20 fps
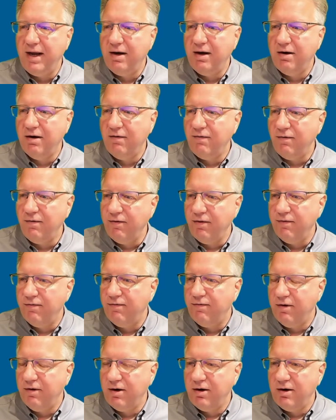for the
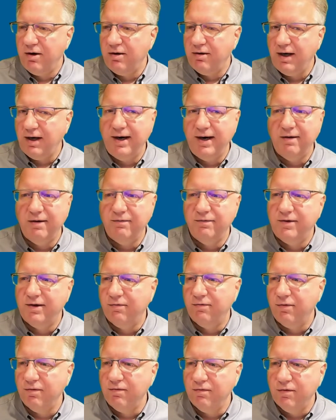footer. I have
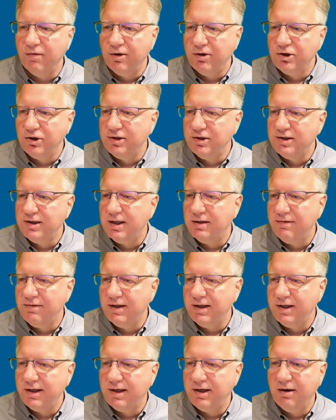different versions of
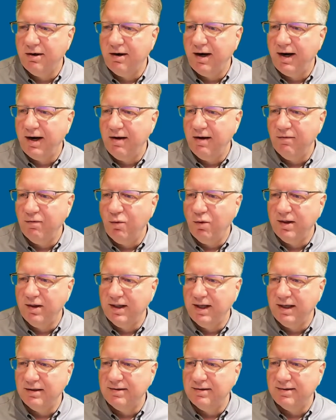it. Here I have one
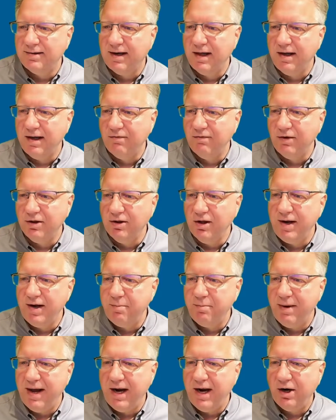that's kind of a light
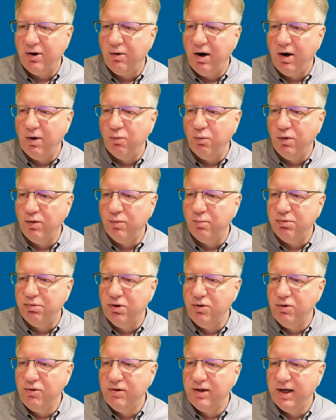background with
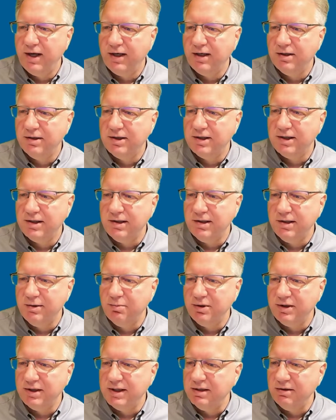blue that you can see, but
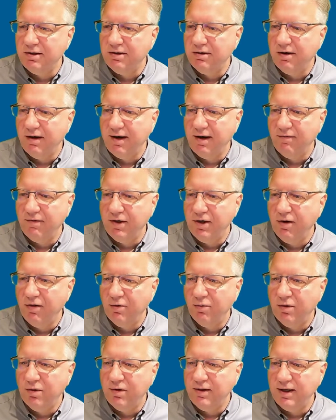down here I have another
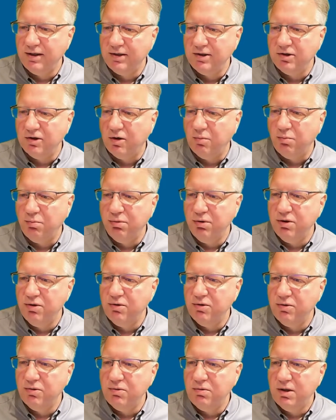one that's all
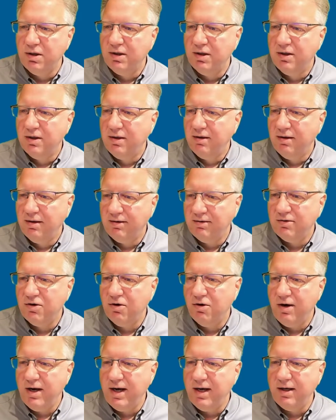blue. Let's go
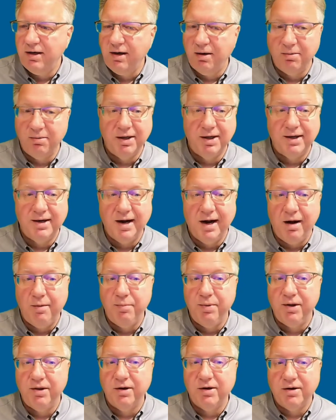ahead. I'm going to copy
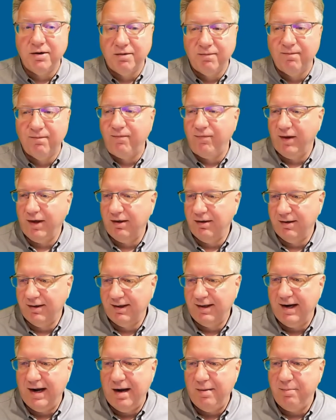the
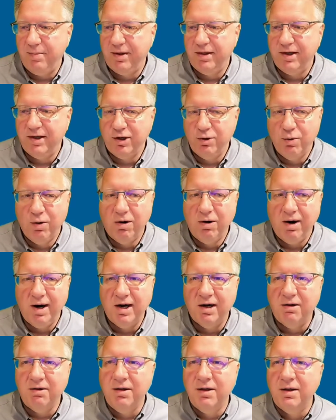
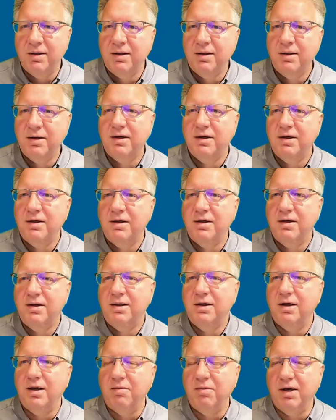URL.
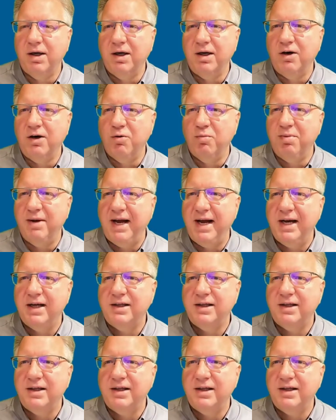I'm going to go back to